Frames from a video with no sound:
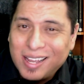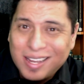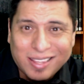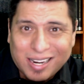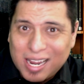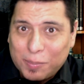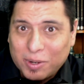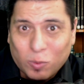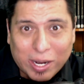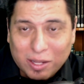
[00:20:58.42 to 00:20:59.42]
that happened
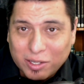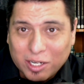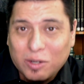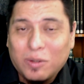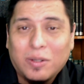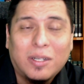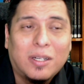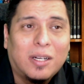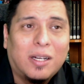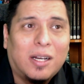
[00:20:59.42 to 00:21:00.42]
a while ago.
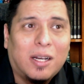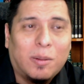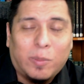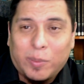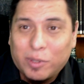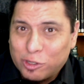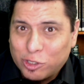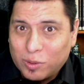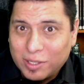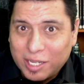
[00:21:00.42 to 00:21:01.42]
Uh, people are
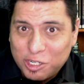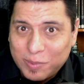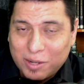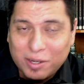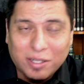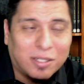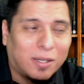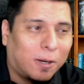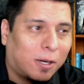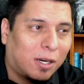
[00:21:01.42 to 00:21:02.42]
still on edge about it
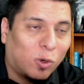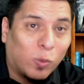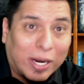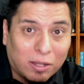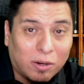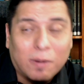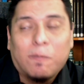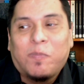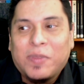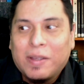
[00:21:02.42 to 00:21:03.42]
uh, on a regular.
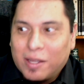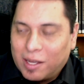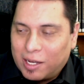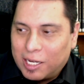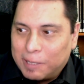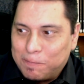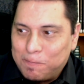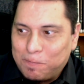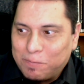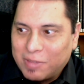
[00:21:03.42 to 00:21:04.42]

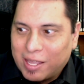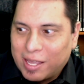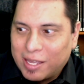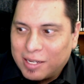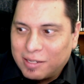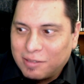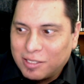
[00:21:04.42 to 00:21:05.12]
Um, and it,